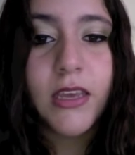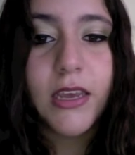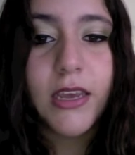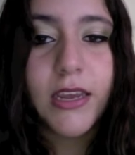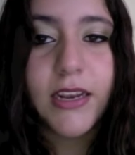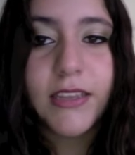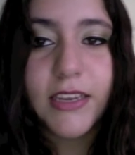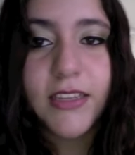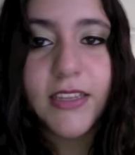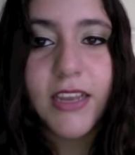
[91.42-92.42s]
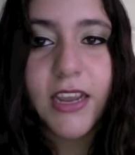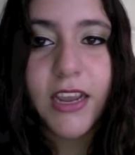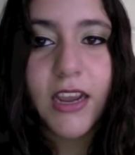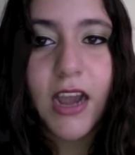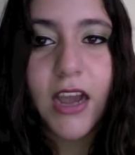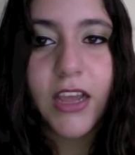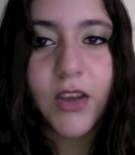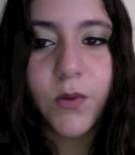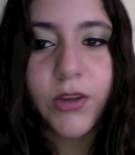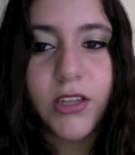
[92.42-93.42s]
And at the end of the day, I
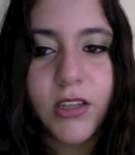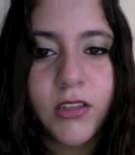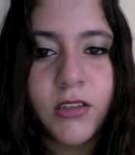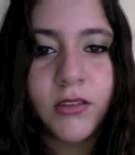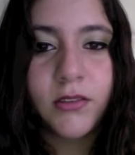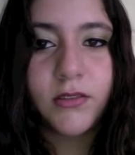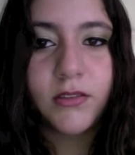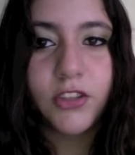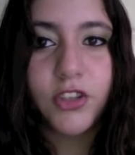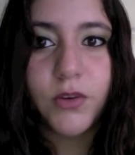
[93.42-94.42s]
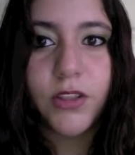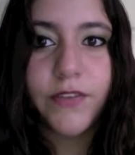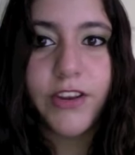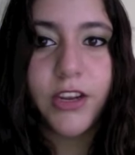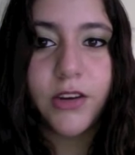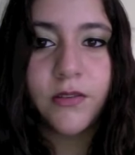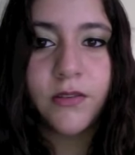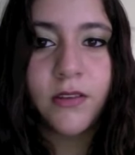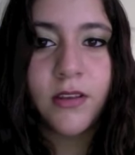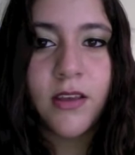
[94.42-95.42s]
will do another video
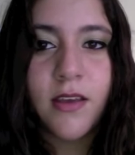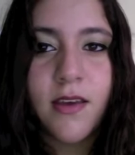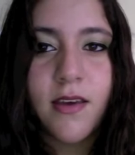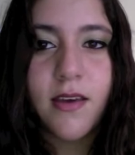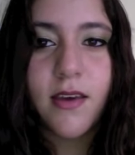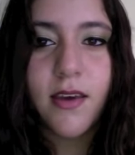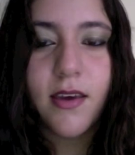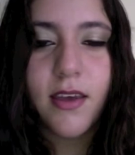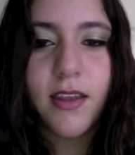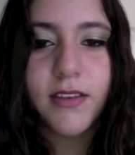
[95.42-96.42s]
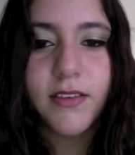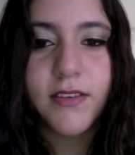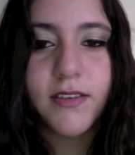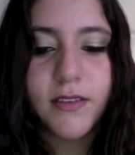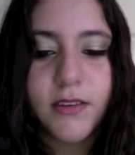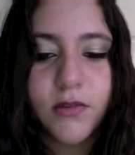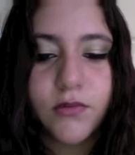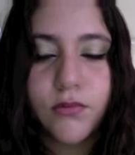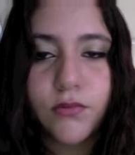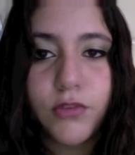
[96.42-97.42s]
and
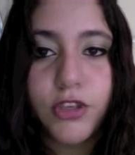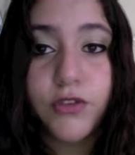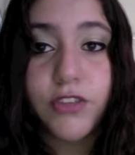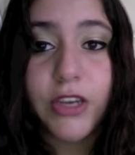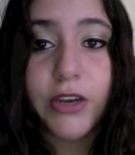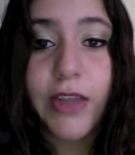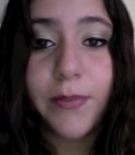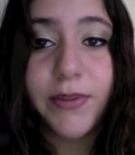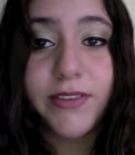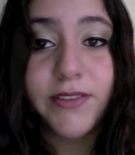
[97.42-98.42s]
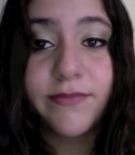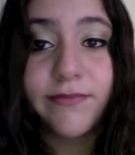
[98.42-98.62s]
you'll see how it happens.